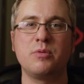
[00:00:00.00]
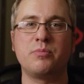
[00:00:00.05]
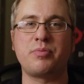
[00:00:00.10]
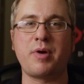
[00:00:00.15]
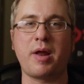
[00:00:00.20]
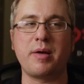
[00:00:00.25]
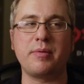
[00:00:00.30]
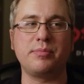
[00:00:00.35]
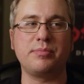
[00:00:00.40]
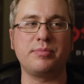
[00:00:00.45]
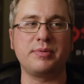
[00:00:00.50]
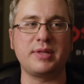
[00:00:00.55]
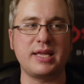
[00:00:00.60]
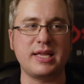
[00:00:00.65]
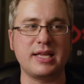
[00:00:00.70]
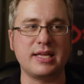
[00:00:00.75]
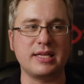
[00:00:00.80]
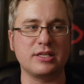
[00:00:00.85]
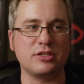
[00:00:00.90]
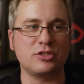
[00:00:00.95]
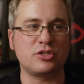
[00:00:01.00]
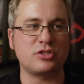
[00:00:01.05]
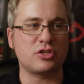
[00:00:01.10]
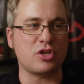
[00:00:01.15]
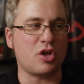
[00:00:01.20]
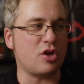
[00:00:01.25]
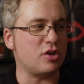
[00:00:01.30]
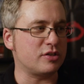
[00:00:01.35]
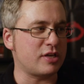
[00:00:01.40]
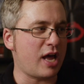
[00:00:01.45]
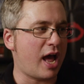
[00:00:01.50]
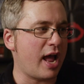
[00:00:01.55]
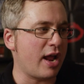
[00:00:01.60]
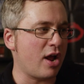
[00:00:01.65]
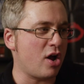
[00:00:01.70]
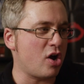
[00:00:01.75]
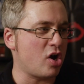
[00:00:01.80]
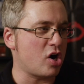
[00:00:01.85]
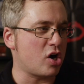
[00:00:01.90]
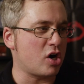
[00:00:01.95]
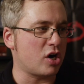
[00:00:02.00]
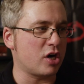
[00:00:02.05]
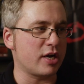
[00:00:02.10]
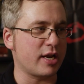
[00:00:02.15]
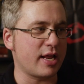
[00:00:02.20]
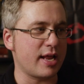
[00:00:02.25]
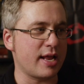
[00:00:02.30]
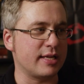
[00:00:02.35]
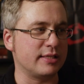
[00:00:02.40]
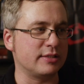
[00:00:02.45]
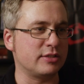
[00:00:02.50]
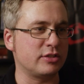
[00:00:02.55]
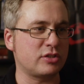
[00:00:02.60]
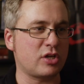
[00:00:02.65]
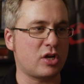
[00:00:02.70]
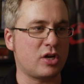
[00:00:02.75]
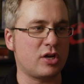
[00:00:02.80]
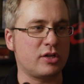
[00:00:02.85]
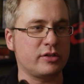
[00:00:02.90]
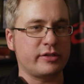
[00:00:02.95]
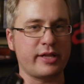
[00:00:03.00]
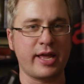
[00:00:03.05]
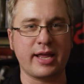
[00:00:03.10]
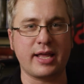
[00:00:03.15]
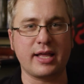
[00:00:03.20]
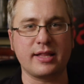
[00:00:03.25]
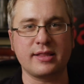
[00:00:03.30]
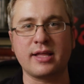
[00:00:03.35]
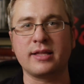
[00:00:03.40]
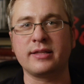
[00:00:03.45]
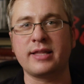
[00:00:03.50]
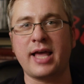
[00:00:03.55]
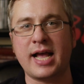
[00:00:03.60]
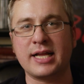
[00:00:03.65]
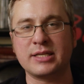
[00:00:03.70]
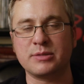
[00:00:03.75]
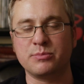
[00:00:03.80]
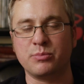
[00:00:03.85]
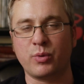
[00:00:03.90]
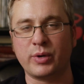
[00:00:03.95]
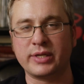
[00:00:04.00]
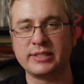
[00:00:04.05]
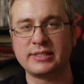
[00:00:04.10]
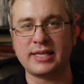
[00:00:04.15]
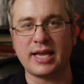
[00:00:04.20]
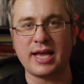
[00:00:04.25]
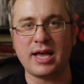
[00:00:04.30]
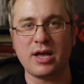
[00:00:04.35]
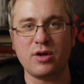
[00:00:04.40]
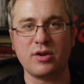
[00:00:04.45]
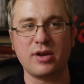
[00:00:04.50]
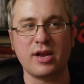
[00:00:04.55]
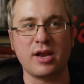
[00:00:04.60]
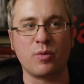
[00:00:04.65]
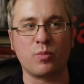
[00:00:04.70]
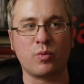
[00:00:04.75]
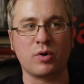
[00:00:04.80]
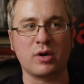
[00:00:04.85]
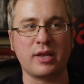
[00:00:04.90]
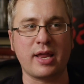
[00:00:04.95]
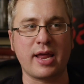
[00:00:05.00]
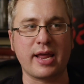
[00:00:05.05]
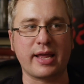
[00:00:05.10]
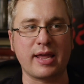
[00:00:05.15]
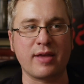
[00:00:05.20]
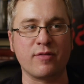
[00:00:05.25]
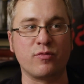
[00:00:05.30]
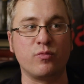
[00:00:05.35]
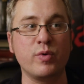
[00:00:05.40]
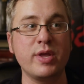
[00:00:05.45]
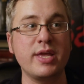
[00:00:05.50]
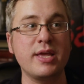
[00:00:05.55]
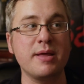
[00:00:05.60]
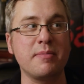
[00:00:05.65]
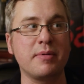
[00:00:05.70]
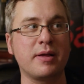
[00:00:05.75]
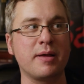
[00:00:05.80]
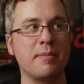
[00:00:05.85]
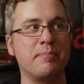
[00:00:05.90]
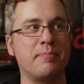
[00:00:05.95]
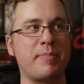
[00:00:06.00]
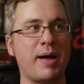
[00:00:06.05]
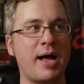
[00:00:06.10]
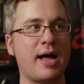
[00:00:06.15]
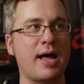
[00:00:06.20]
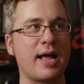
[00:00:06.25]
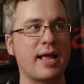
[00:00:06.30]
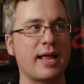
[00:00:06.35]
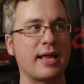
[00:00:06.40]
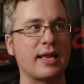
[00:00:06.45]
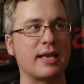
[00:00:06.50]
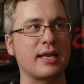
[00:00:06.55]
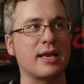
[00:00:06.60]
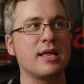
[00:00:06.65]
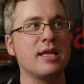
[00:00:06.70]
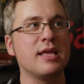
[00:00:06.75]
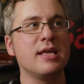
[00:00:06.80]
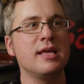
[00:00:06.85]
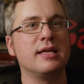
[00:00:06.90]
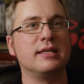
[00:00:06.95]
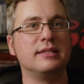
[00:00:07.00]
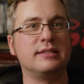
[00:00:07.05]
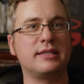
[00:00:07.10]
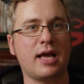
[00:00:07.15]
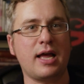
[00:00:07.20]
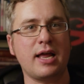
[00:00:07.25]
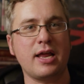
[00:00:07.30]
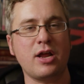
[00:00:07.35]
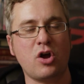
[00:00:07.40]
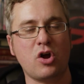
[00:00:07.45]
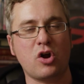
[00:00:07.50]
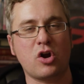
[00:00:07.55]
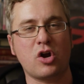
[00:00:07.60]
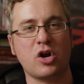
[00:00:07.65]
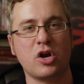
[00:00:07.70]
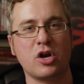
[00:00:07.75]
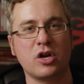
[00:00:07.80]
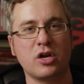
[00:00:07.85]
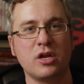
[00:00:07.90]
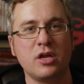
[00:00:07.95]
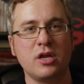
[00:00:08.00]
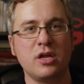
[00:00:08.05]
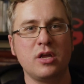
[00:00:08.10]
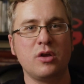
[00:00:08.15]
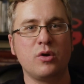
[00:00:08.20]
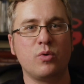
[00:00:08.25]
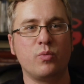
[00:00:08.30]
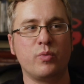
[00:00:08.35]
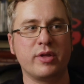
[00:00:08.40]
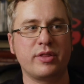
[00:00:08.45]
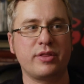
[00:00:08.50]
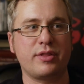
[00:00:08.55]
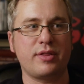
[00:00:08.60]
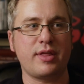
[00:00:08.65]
probably saw Die Hard and saw like The Last Boy Scout and were like, if we can combine Die Hard with